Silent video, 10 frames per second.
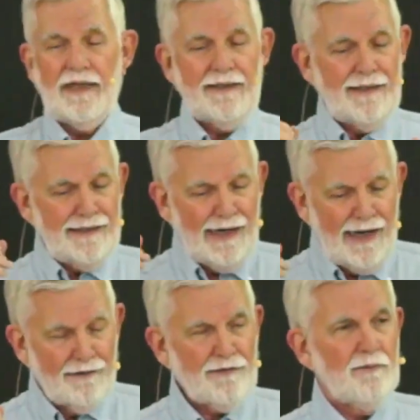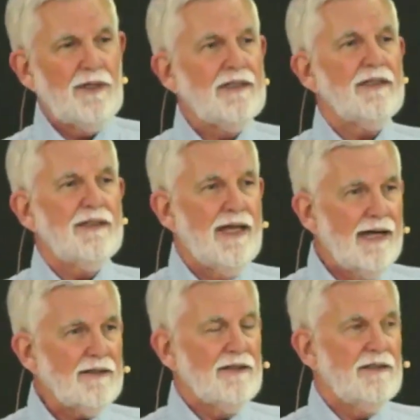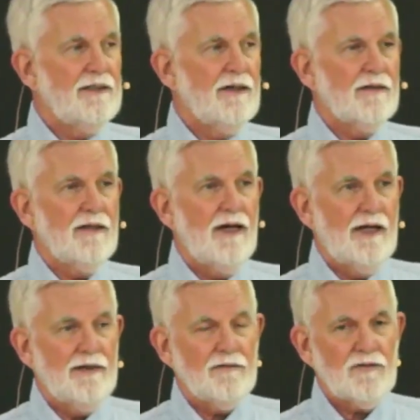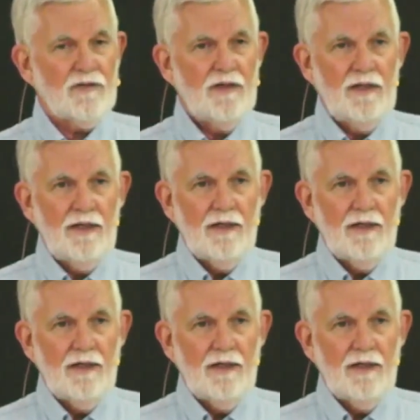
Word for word: They have to be connected in our lives.